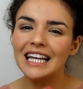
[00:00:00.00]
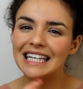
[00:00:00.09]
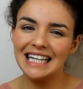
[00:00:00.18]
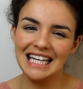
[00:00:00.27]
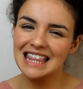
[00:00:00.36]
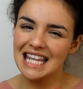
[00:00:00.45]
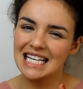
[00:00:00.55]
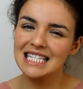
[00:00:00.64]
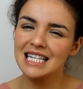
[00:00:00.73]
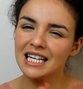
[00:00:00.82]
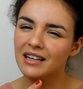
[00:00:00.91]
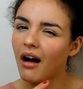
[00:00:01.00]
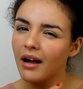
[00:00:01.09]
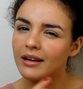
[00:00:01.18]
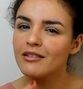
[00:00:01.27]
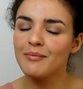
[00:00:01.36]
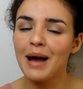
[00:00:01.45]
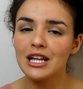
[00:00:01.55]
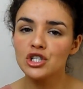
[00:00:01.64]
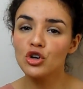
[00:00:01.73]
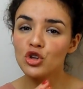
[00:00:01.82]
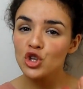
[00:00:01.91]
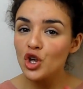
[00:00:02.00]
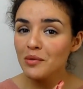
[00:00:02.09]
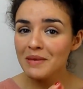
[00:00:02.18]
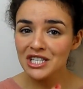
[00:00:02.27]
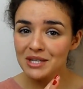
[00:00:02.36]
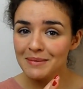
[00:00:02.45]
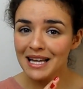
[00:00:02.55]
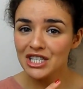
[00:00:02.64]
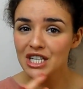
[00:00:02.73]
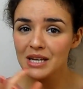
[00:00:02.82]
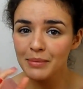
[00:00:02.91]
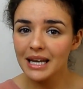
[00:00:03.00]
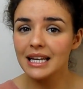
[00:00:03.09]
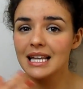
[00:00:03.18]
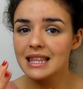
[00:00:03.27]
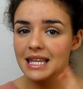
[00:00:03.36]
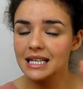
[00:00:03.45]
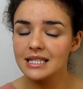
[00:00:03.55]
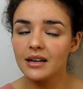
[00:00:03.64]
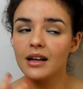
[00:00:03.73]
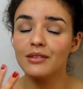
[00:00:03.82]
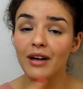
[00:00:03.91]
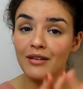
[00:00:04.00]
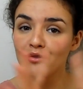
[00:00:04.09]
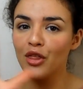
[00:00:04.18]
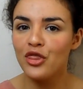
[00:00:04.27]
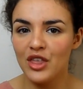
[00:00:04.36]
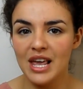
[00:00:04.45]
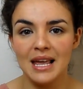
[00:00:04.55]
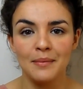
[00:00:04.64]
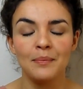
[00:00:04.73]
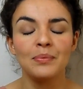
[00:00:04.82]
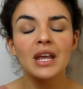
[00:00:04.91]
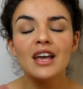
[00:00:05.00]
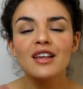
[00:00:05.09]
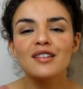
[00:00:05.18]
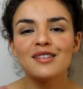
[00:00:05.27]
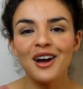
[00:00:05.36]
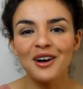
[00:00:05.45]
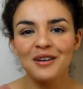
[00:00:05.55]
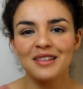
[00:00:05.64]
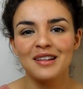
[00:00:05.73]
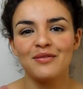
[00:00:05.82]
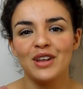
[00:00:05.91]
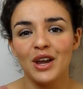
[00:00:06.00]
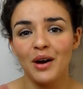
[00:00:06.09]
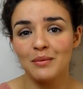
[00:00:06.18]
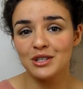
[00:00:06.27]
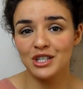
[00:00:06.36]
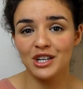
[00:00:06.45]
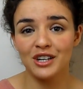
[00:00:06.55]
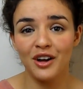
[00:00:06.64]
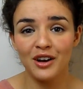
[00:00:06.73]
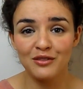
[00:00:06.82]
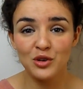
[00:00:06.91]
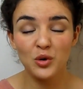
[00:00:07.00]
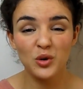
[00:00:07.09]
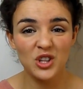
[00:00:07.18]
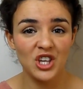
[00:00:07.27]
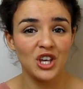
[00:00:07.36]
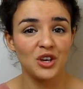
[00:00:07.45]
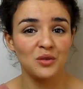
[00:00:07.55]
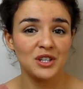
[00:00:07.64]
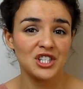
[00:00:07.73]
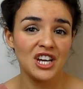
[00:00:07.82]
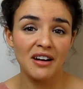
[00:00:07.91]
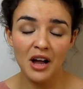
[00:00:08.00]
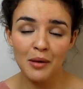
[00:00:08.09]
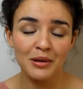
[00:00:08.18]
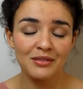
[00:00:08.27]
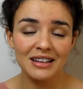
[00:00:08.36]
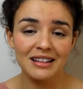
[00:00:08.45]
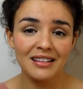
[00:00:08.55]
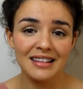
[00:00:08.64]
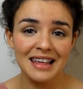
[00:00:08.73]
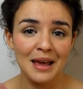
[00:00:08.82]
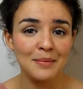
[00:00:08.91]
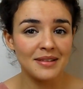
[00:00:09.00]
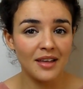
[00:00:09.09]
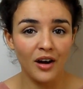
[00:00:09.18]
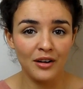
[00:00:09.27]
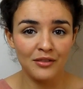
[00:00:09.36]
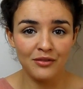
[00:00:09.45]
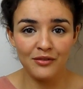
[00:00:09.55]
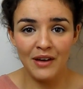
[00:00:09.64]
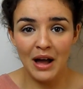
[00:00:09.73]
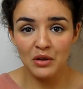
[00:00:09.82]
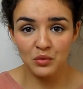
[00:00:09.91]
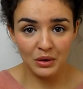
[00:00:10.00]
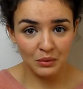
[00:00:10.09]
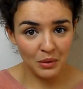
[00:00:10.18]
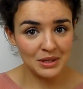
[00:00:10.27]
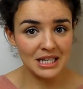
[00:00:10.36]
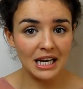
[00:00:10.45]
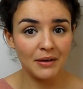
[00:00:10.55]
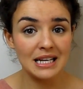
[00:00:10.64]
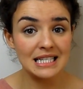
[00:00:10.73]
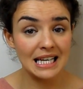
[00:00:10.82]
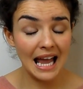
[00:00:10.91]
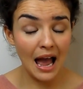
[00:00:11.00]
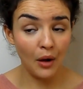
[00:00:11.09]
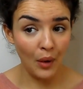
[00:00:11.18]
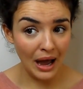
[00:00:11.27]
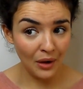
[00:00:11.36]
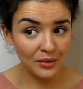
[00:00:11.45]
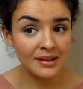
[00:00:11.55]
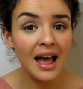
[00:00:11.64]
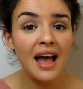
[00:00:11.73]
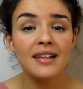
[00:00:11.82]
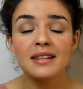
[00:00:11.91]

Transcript: I need things to kind of match. Not too matchy-matchy, but I need things to kind of have a theme. So in this video, I'm just gonna kind of talk to you and share a couple of little tips that I've found when we were decorating our house.